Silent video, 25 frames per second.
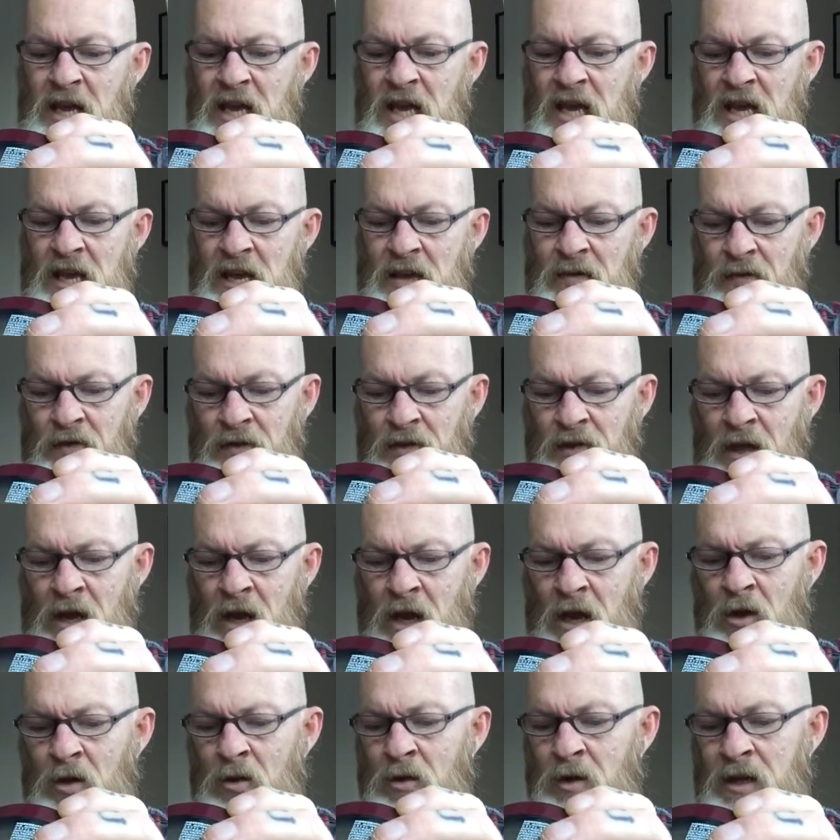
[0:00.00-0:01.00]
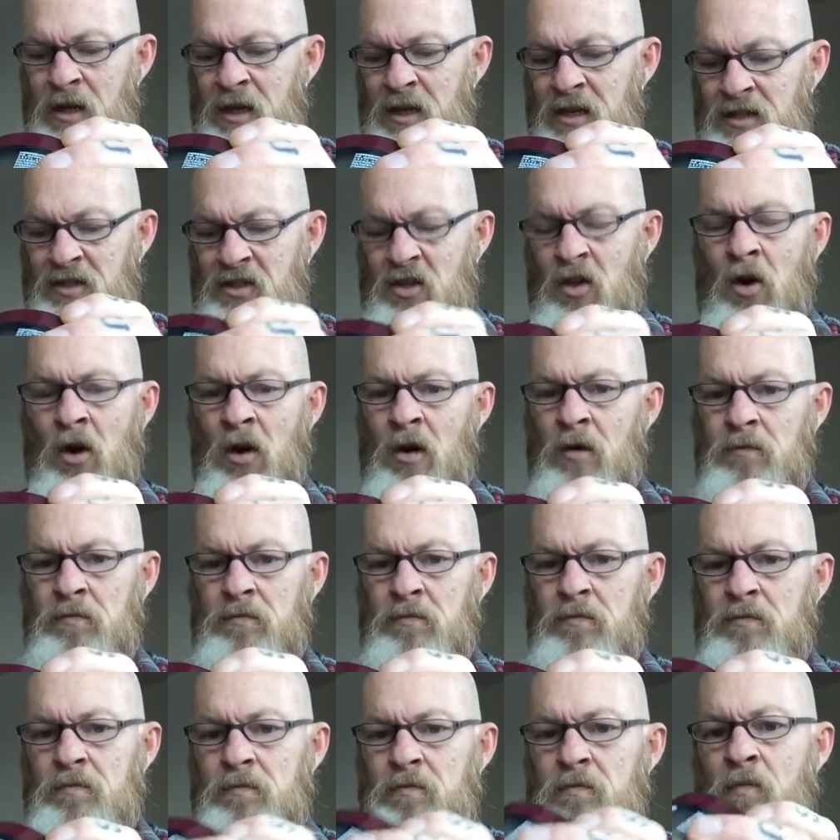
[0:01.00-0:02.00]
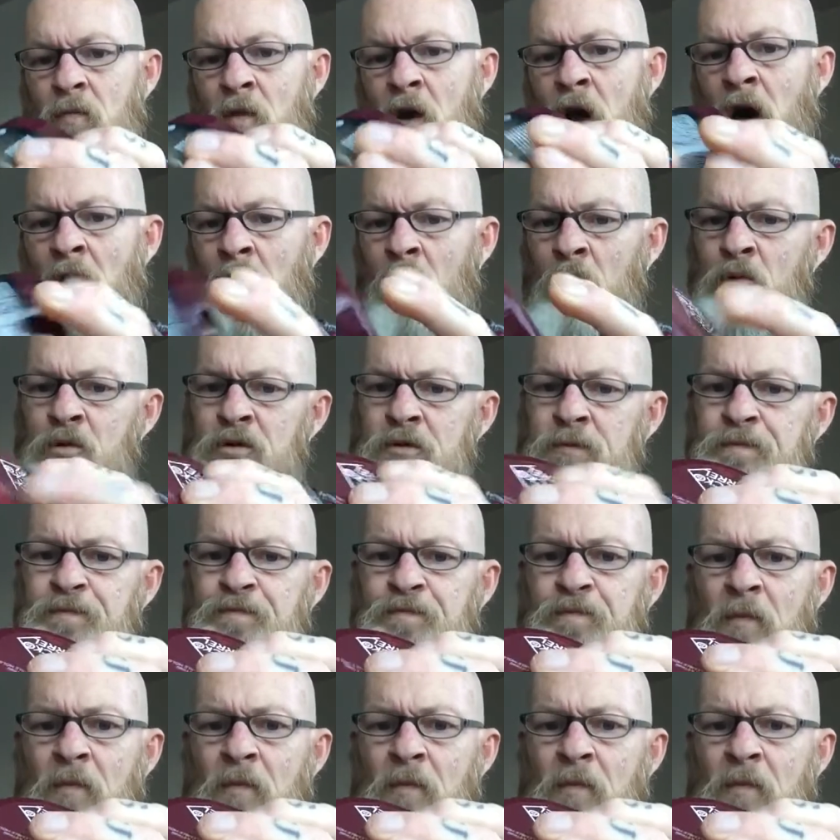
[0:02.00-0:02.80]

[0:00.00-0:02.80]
even though it's got hold.